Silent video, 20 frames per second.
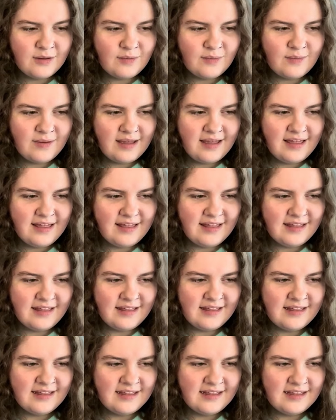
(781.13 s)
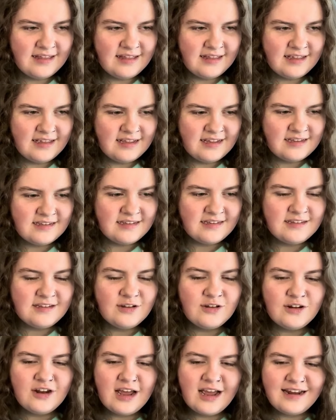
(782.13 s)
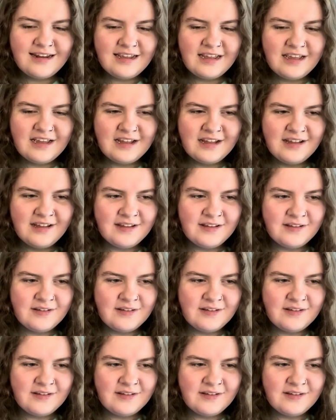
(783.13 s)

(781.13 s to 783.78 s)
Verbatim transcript: Wow. Is this a good idea?